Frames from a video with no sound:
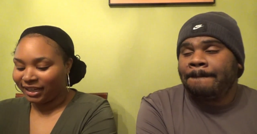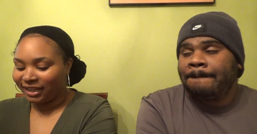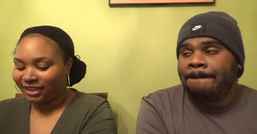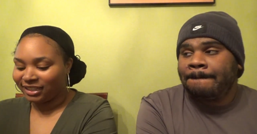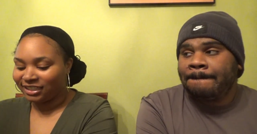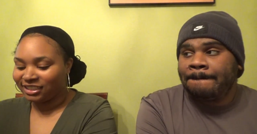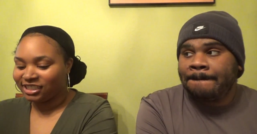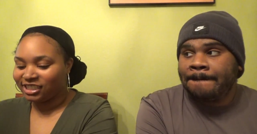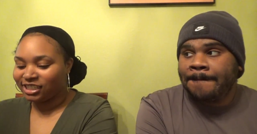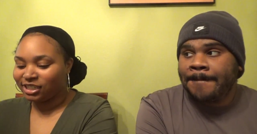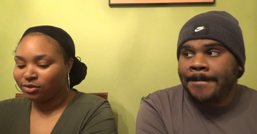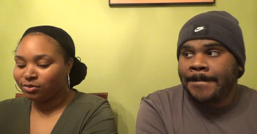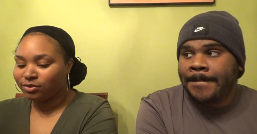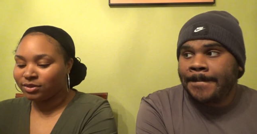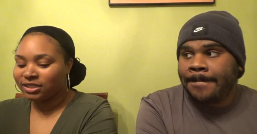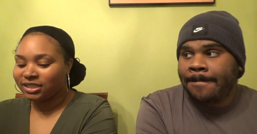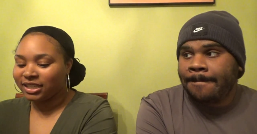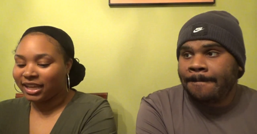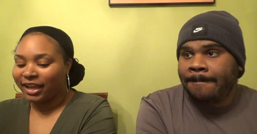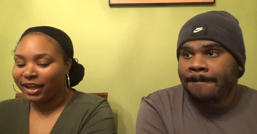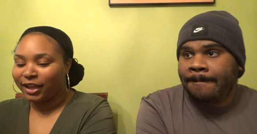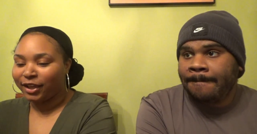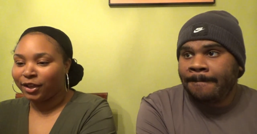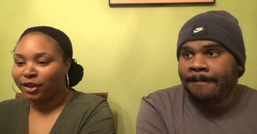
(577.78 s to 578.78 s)
Speaker 1: mm -hmm. she was
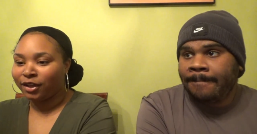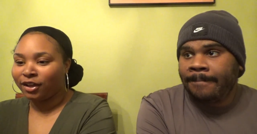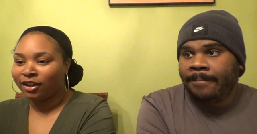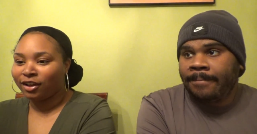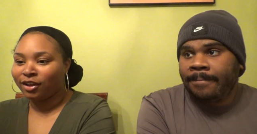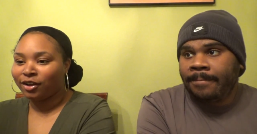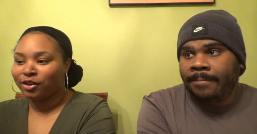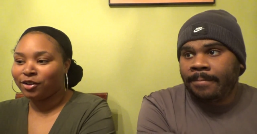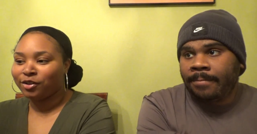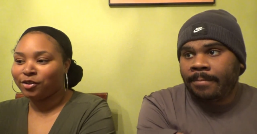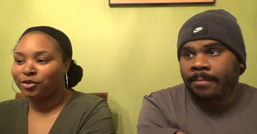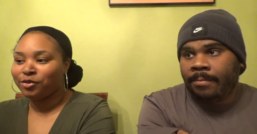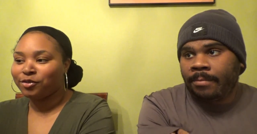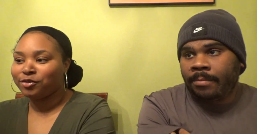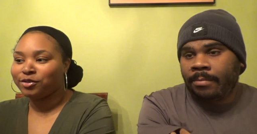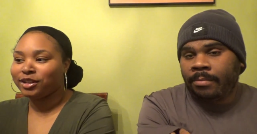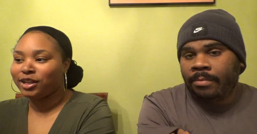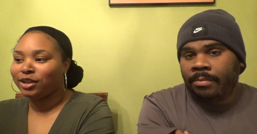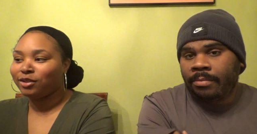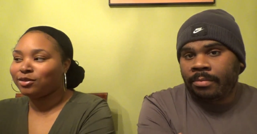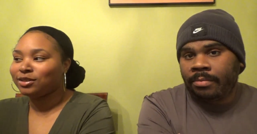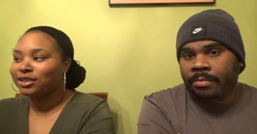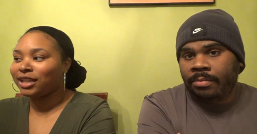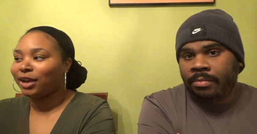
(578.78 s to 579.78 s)
like, they
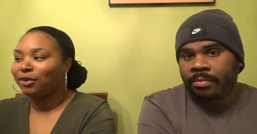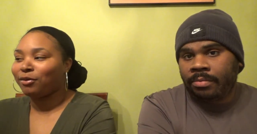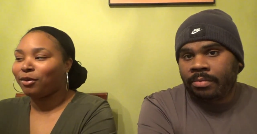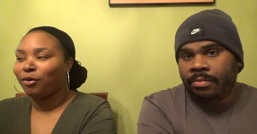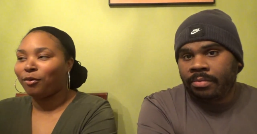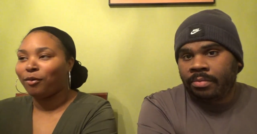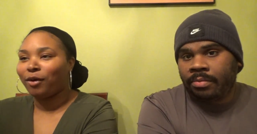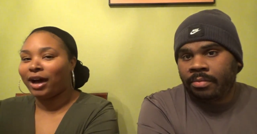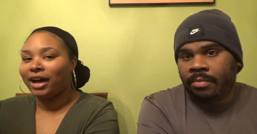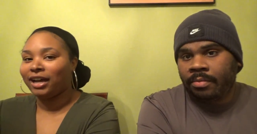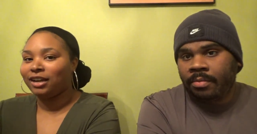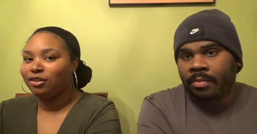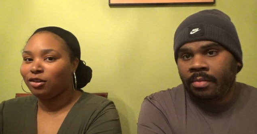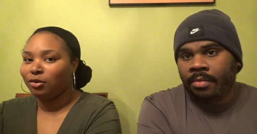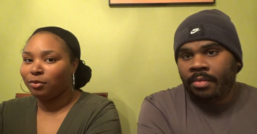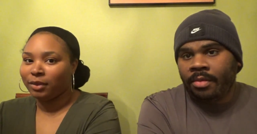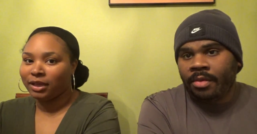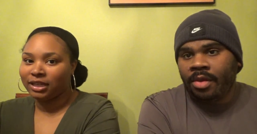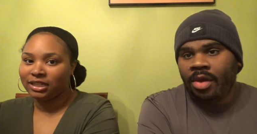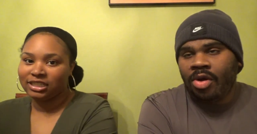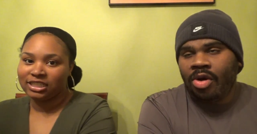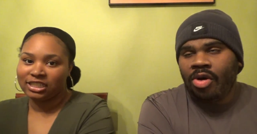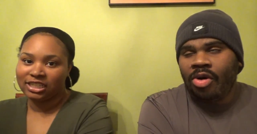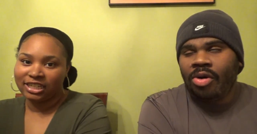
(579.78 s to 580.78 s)
was like, well, why do men cheat?
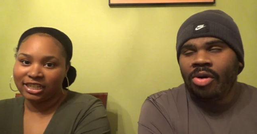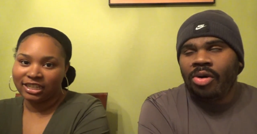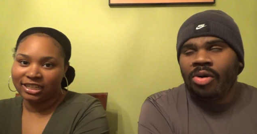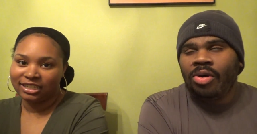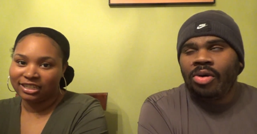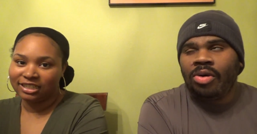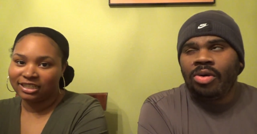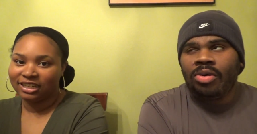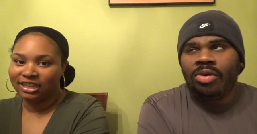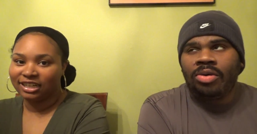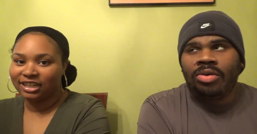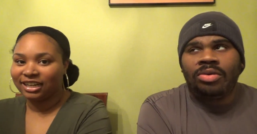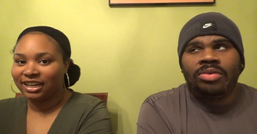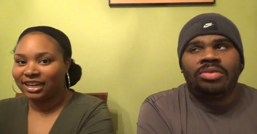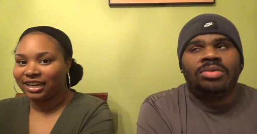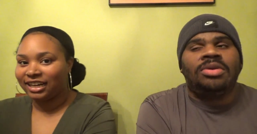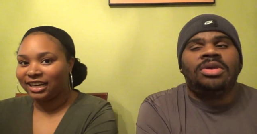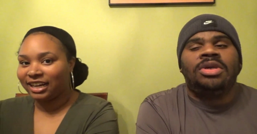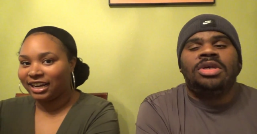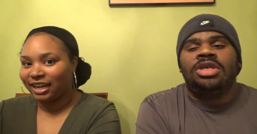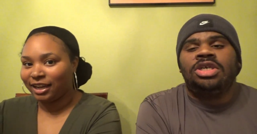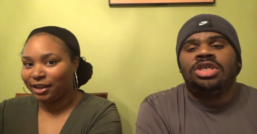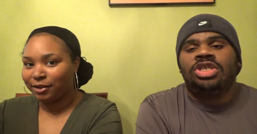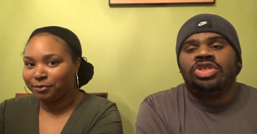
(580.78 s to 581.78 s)
Oh, da, da,
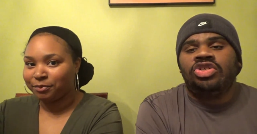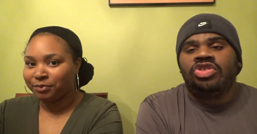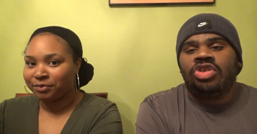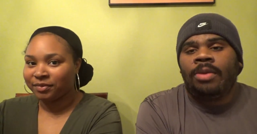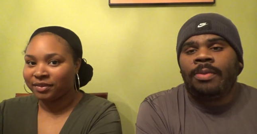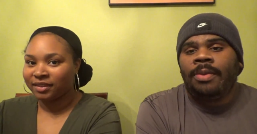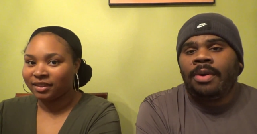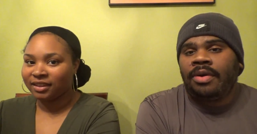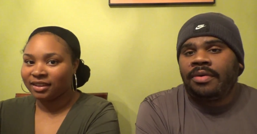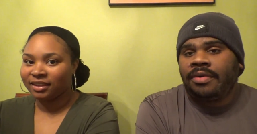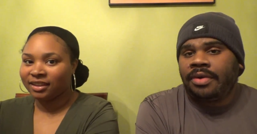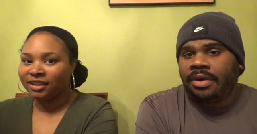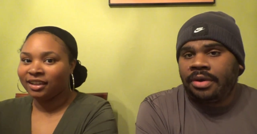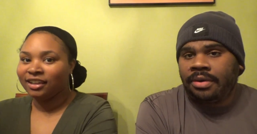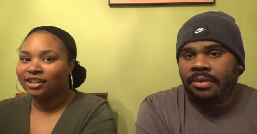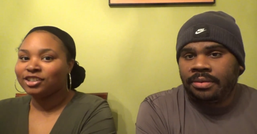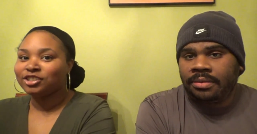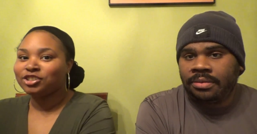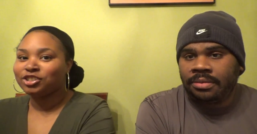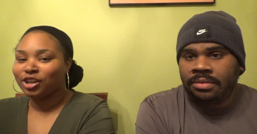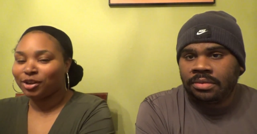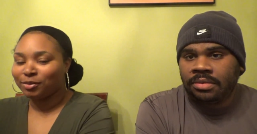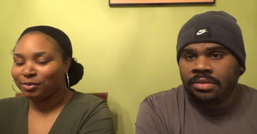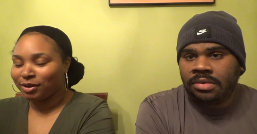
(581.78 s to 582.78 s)
da,
Speaker 2: strawberry.
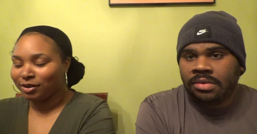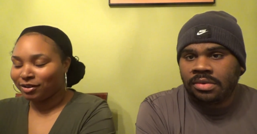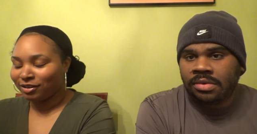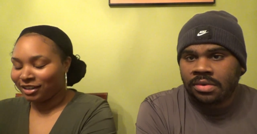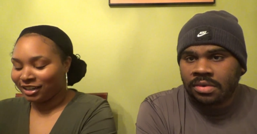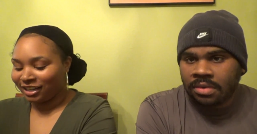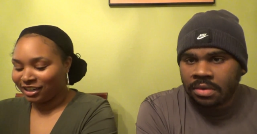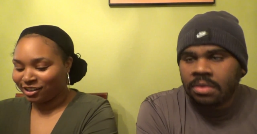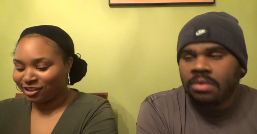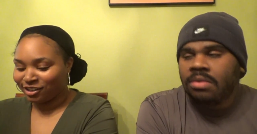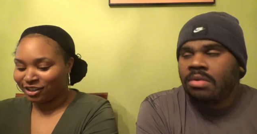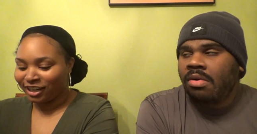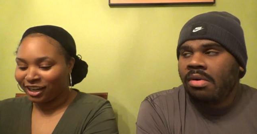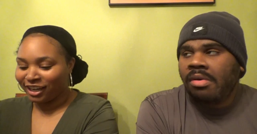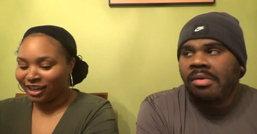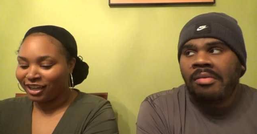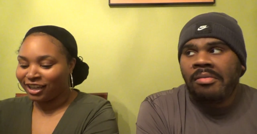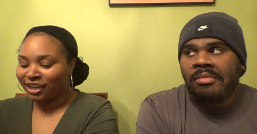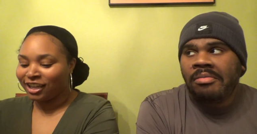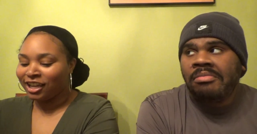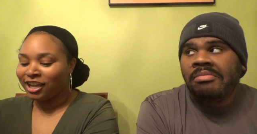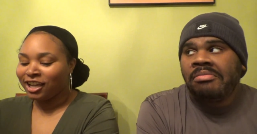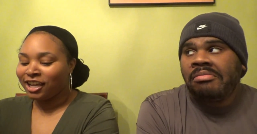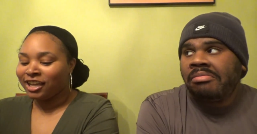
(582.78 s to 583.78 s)
Speaker 1: Strawberry letter, yeah.
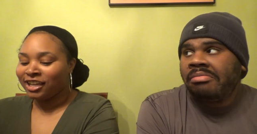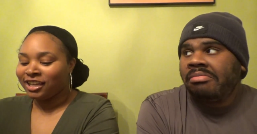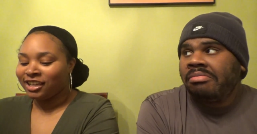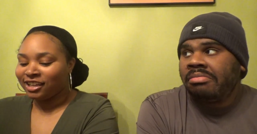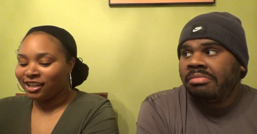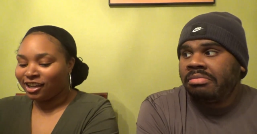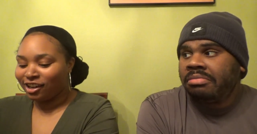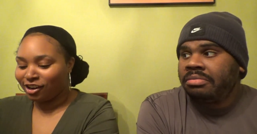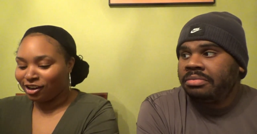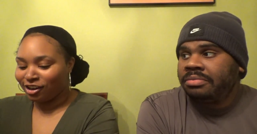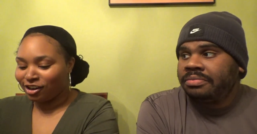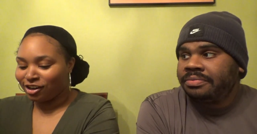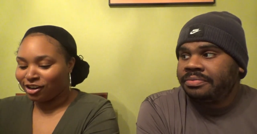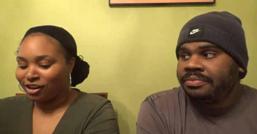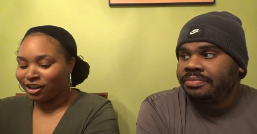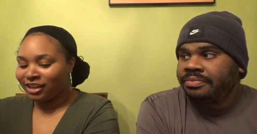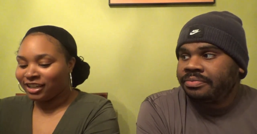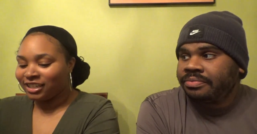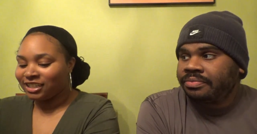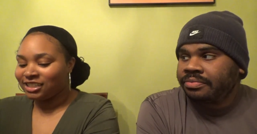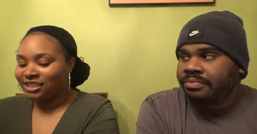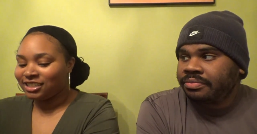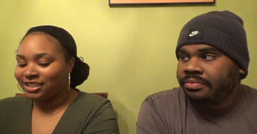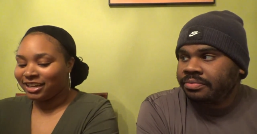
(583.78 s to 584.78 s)
Mm-hmm. Her
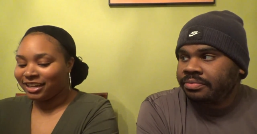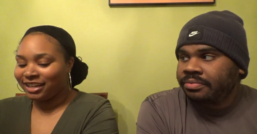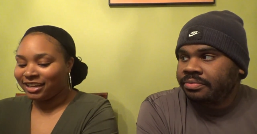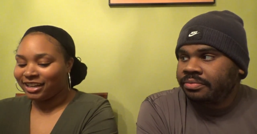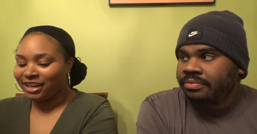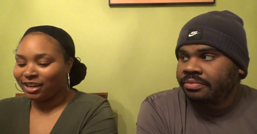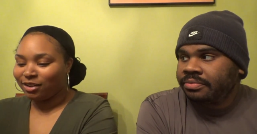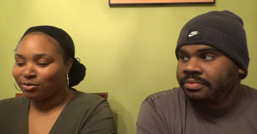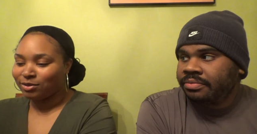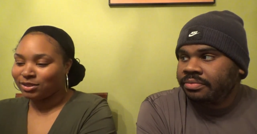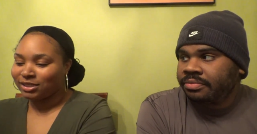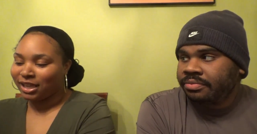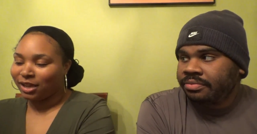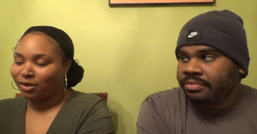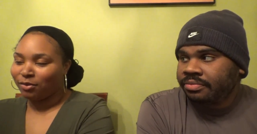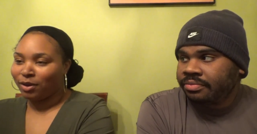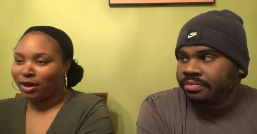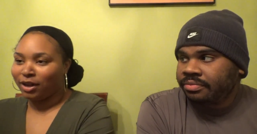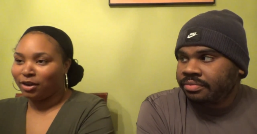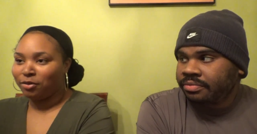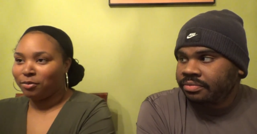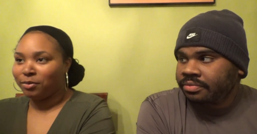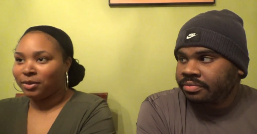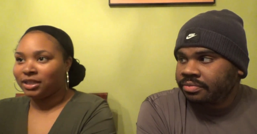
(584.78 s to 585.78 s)
and they was like, why do
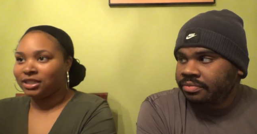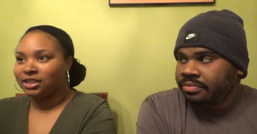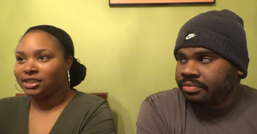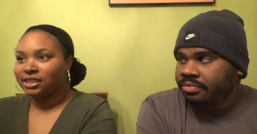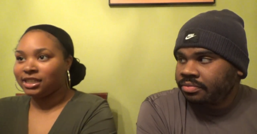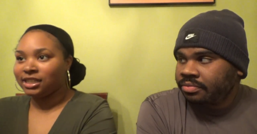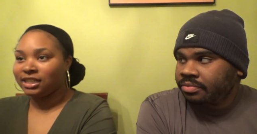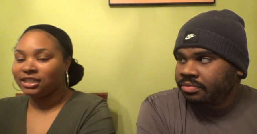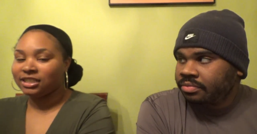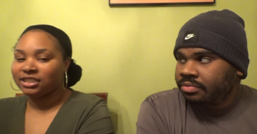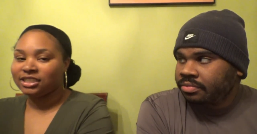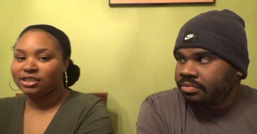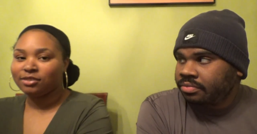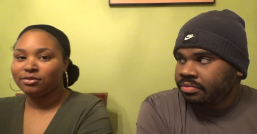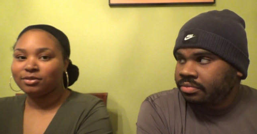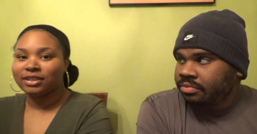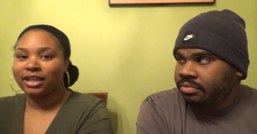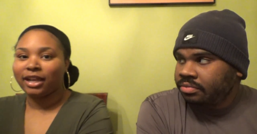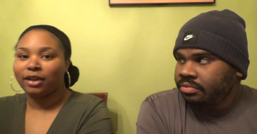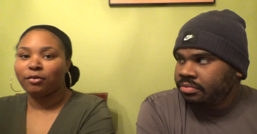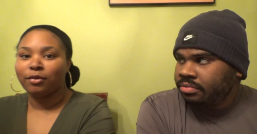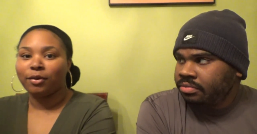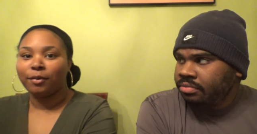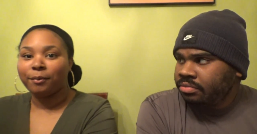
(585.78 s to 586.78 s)
men cheat? And she was like,
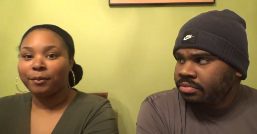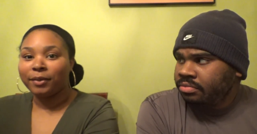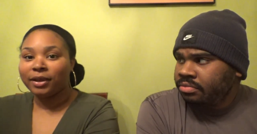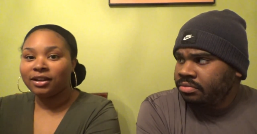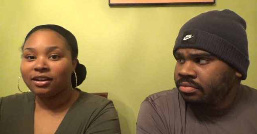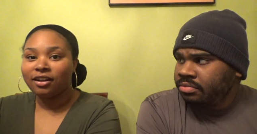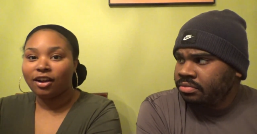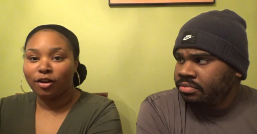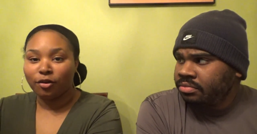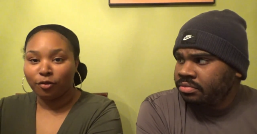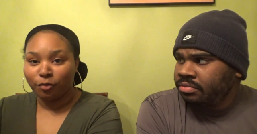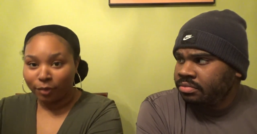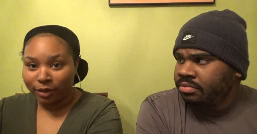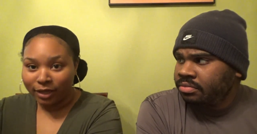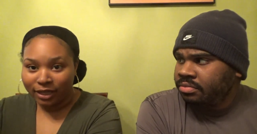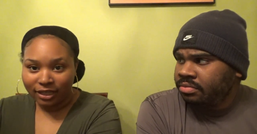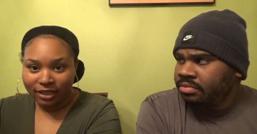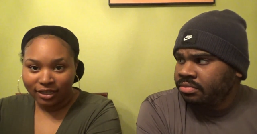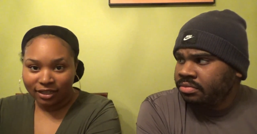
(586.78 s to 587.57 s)
well, men are weak.